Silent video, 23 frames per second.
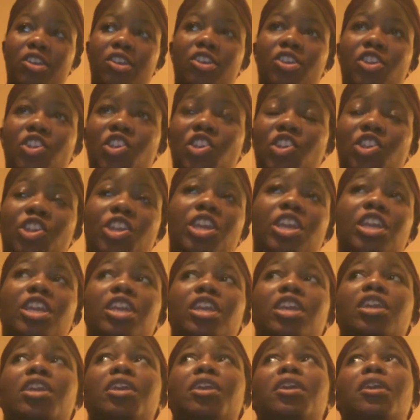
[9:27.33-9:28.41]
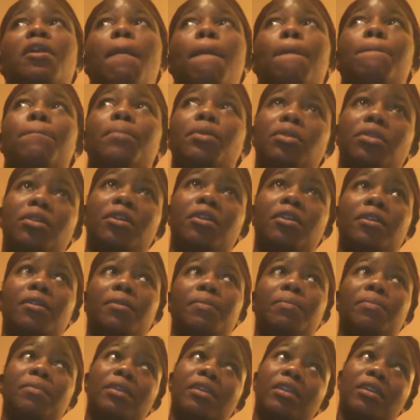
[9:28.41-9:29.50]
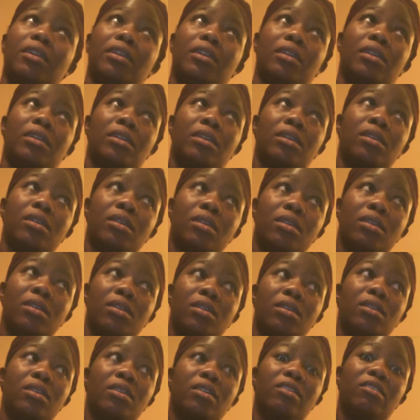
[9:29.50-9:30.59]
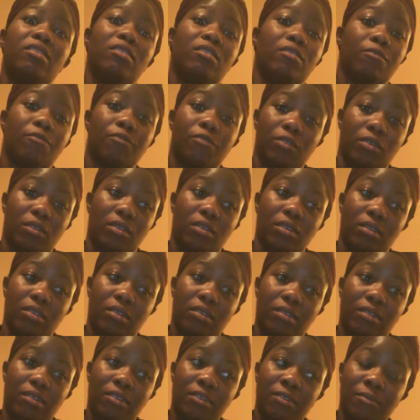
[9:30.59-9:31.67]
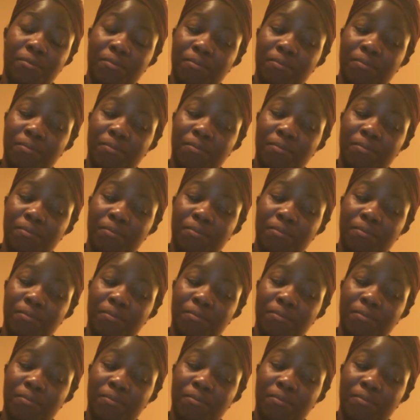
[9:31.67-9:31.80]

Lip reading: She bullied me to the fullest.